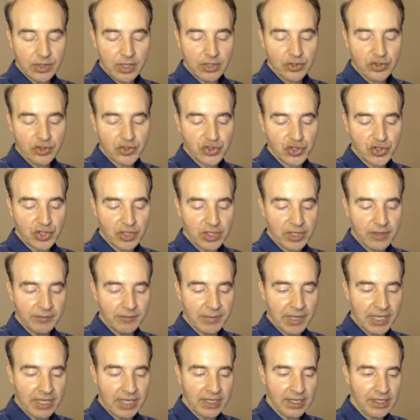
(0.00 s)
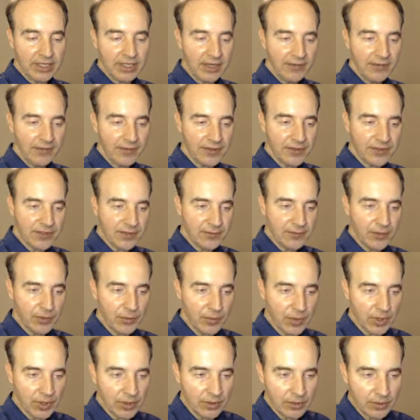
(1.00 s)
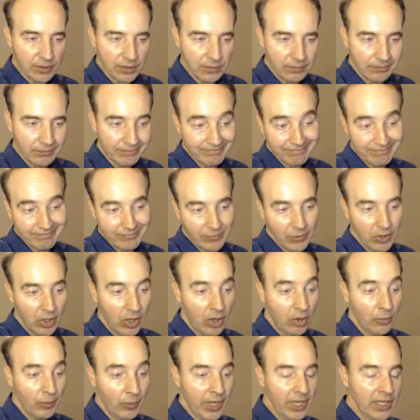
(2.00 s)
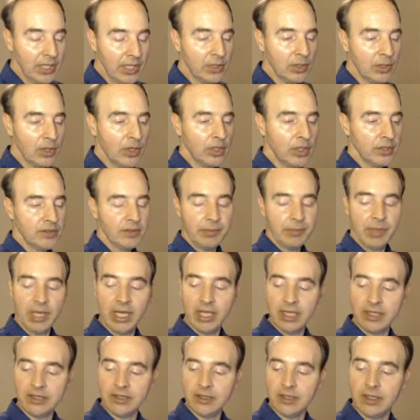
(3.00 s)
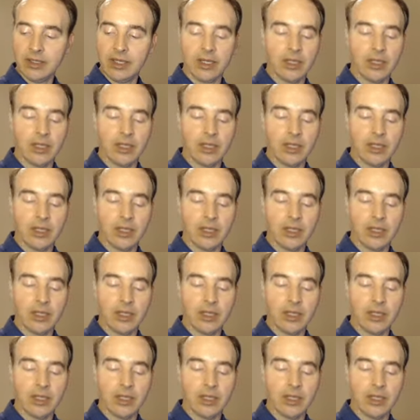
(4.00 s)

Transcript: it shouldn't have made any difference if you weren't already loyal to pagan